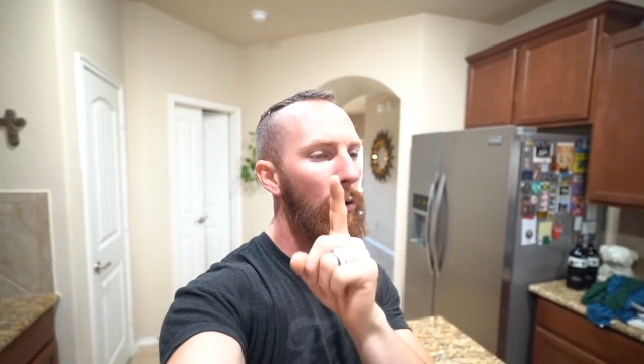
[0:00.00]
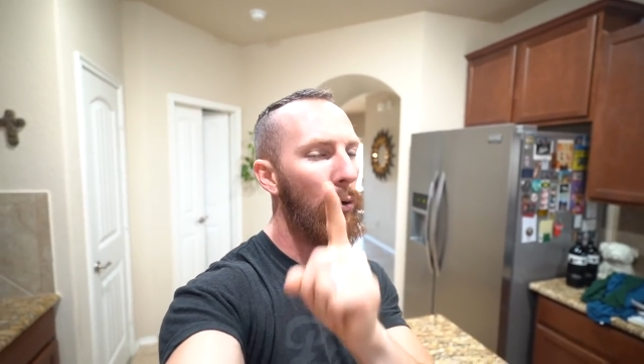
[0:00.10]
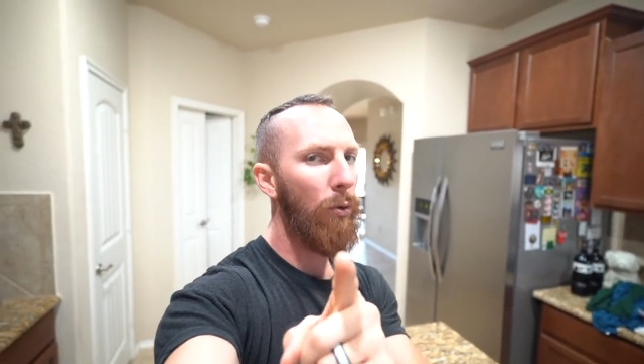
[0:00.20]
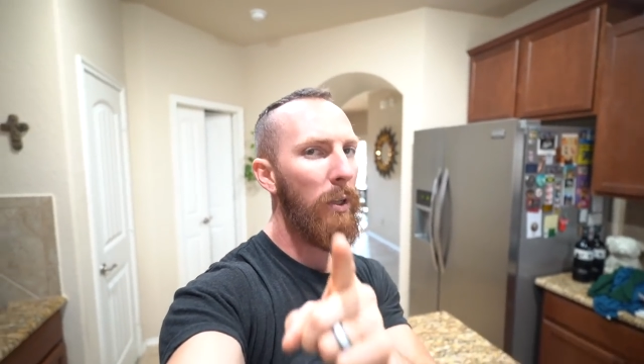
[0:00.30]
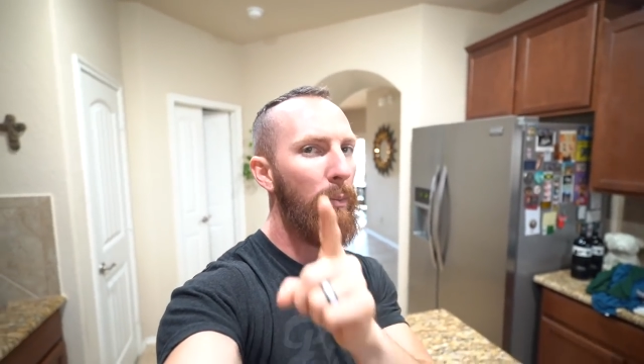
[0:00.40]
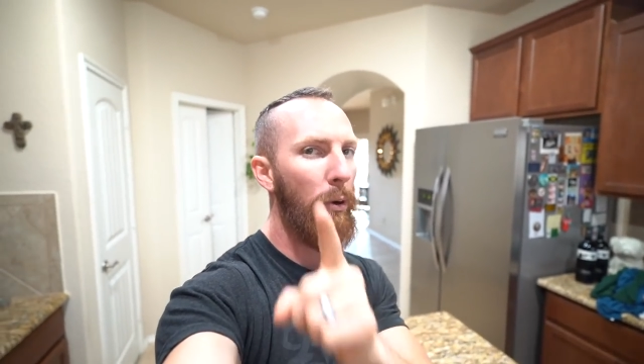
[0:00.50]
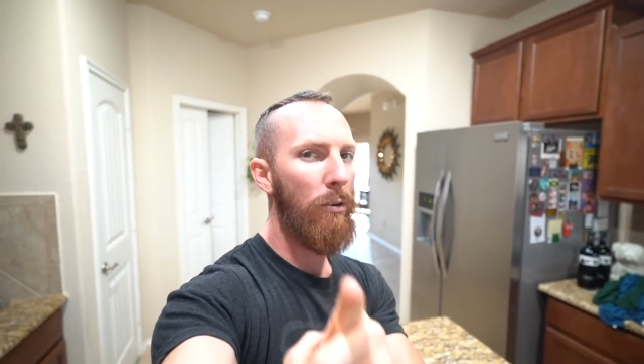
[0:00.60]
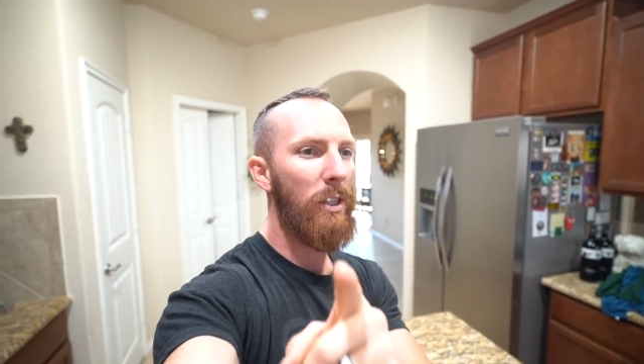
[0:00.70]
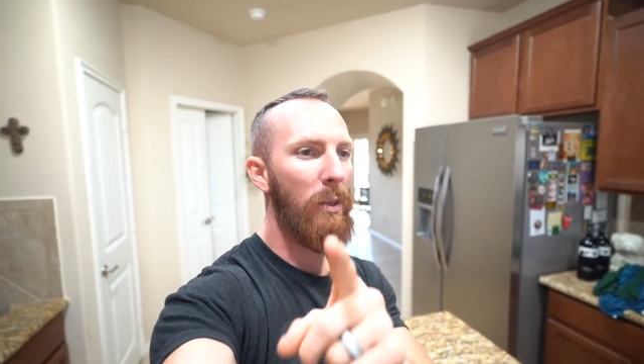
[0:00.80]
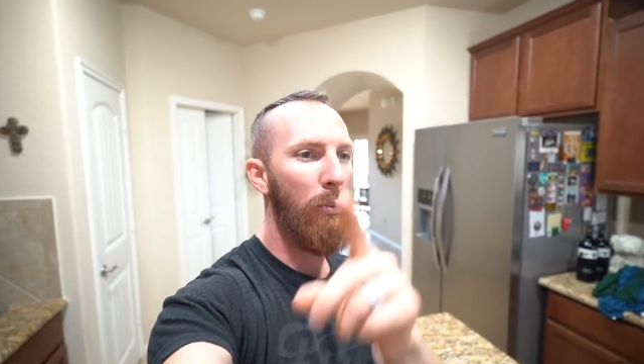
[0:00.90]
only
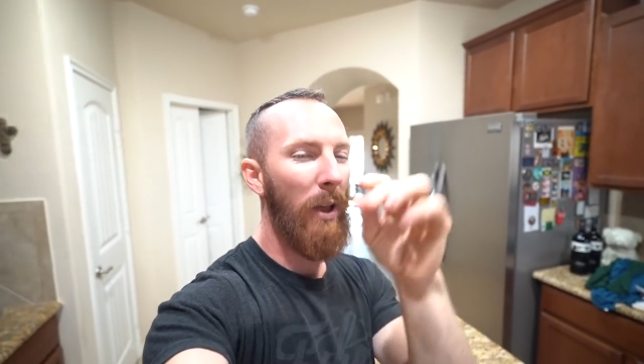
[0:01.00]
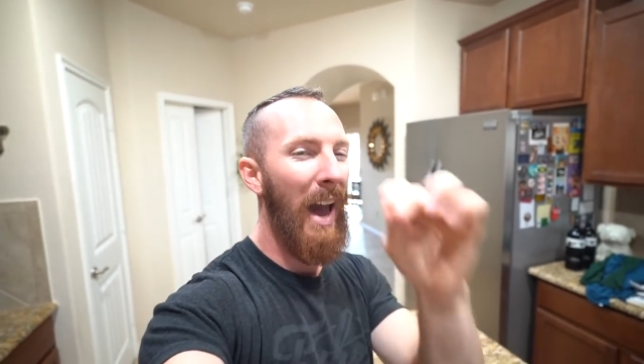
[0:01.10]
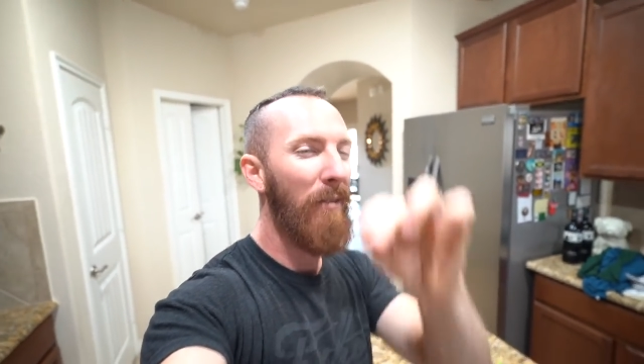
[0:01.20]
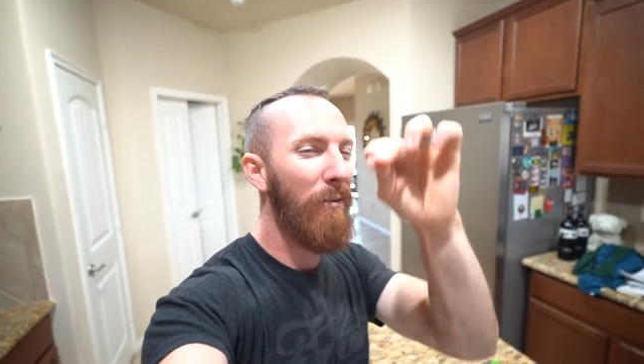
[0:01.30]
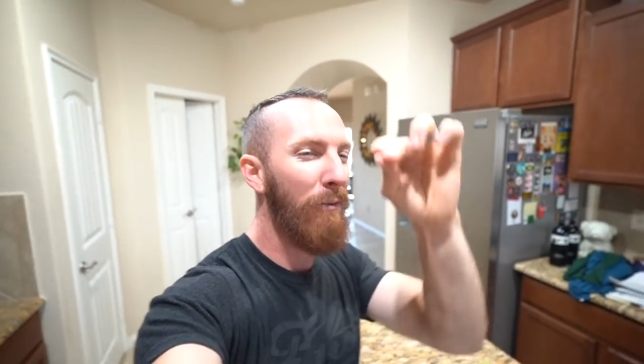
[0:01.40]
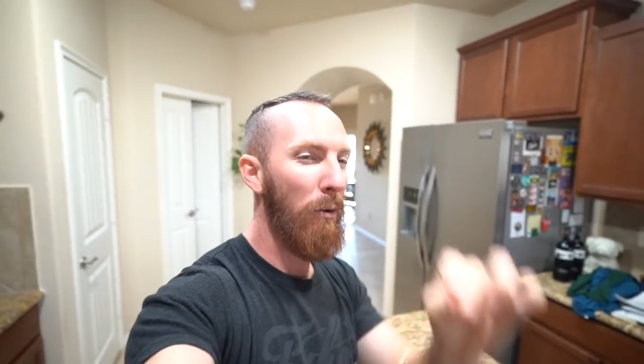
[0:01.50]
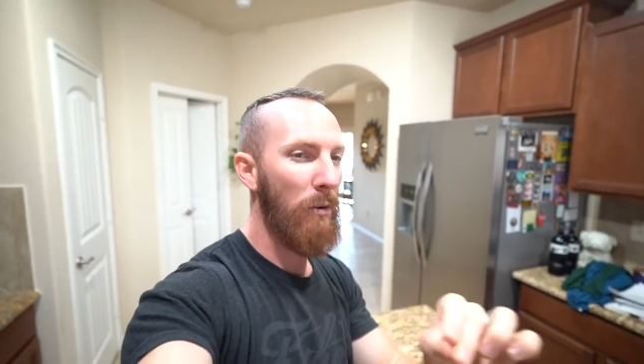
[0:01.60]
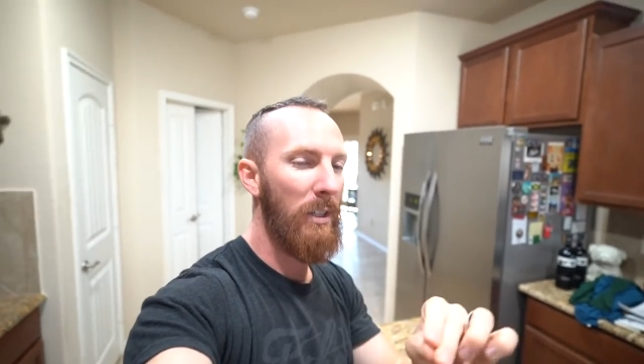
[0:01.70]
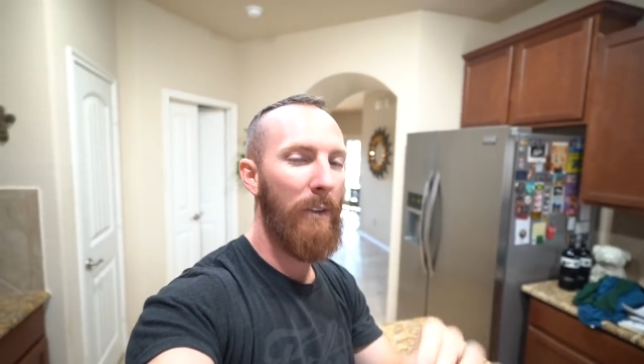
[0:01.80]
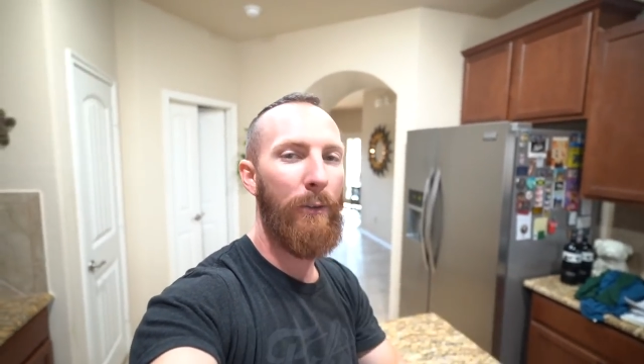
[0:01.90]
purchasable at
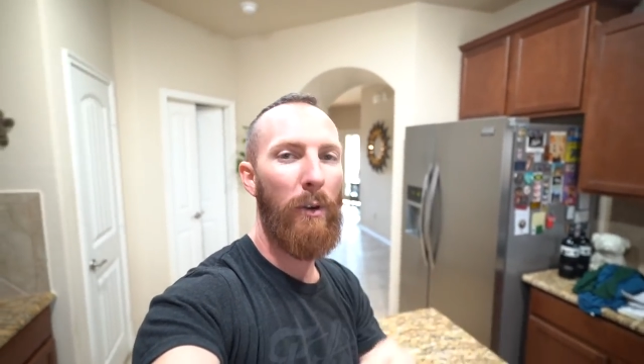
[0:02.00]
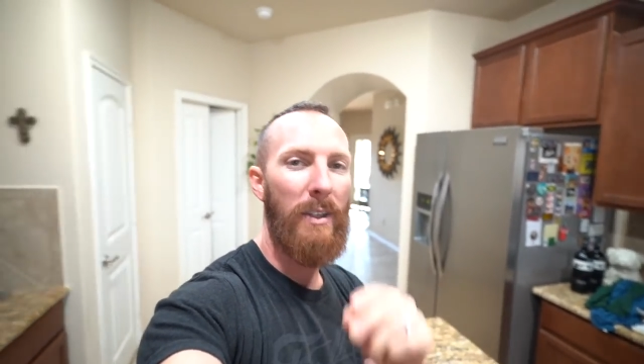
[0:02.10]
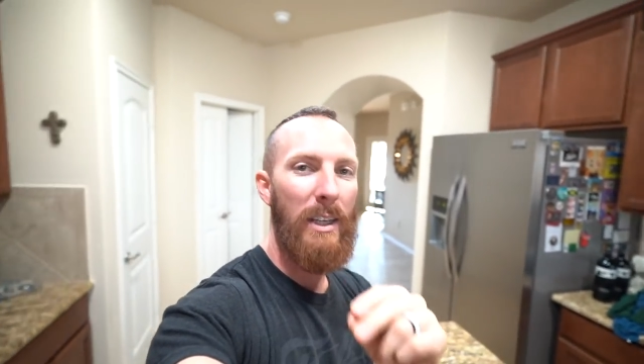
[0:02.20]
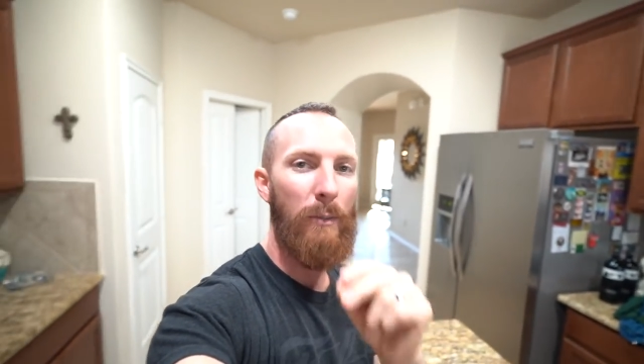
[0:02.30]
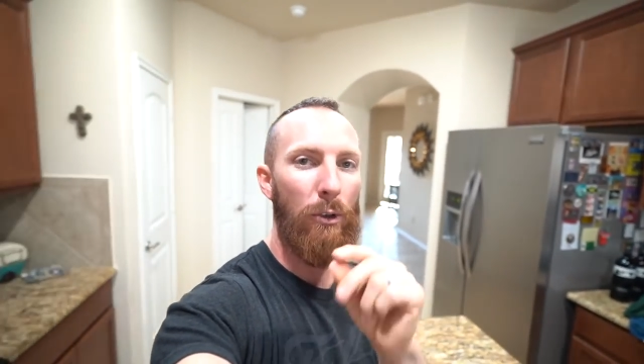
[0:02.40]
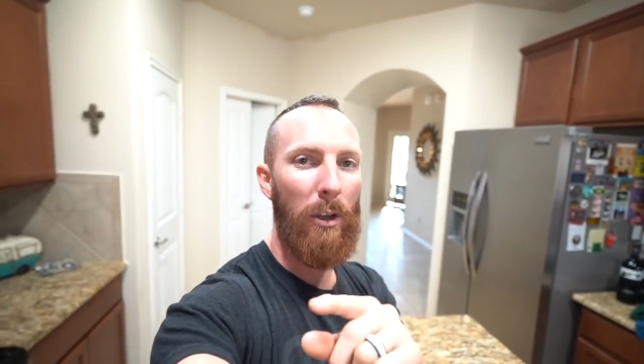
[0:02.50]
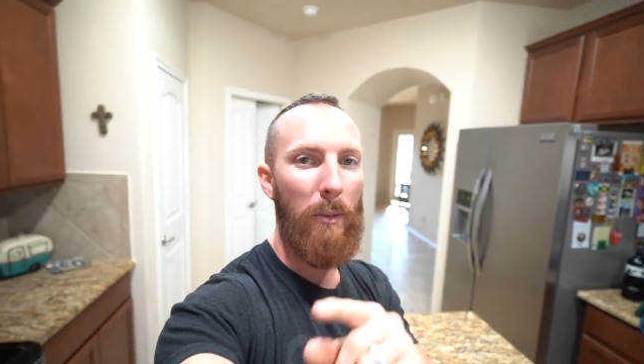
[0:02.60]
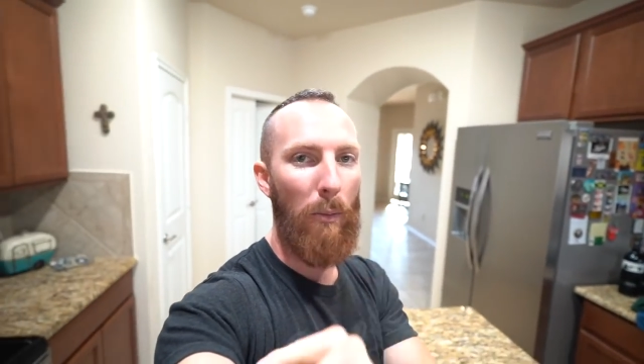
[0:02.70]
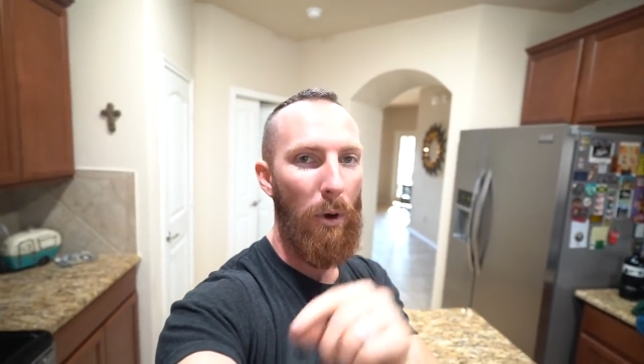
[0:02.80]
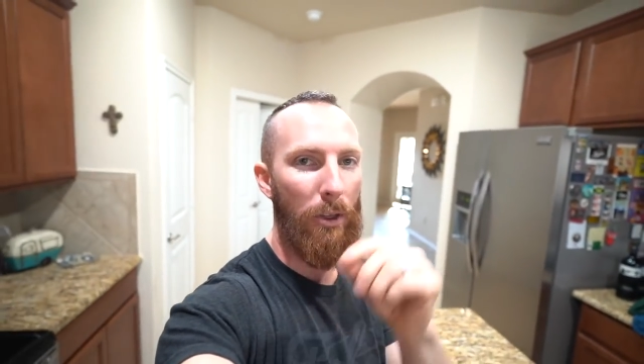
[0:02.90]
first if you're a Team Googan
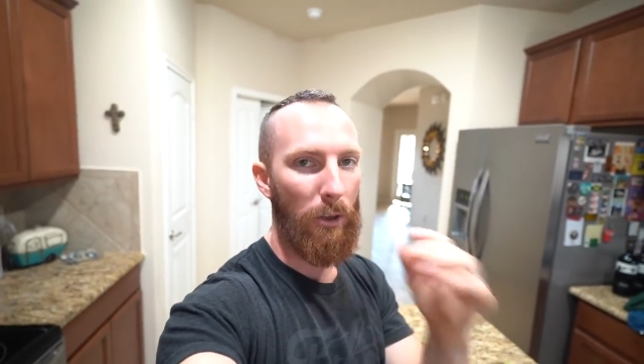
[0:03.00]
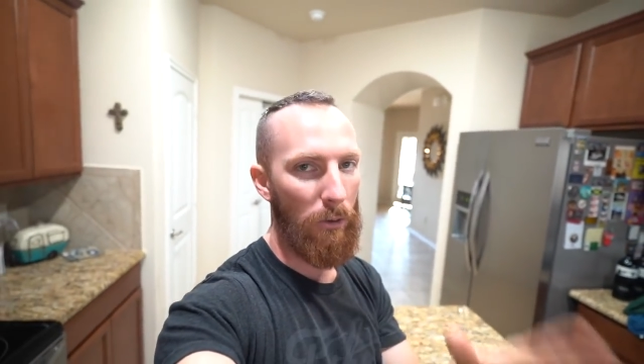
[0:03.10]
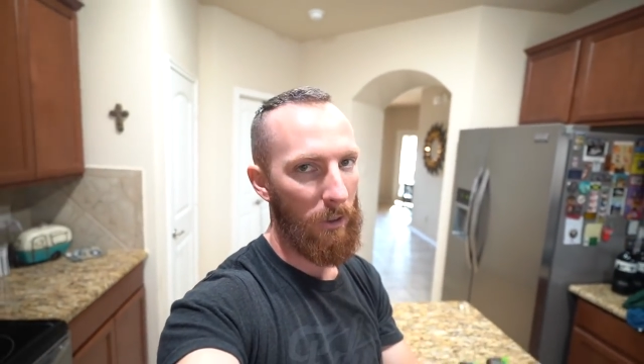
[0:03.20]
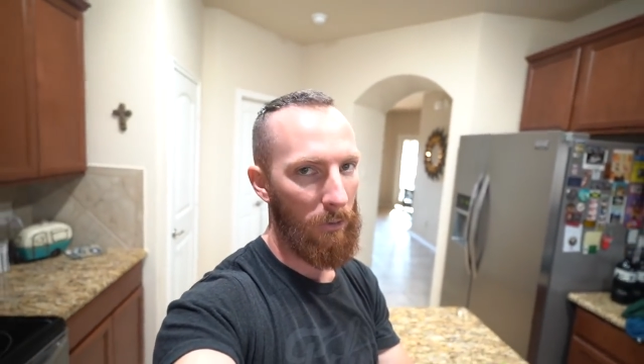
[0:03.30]
member on the Googan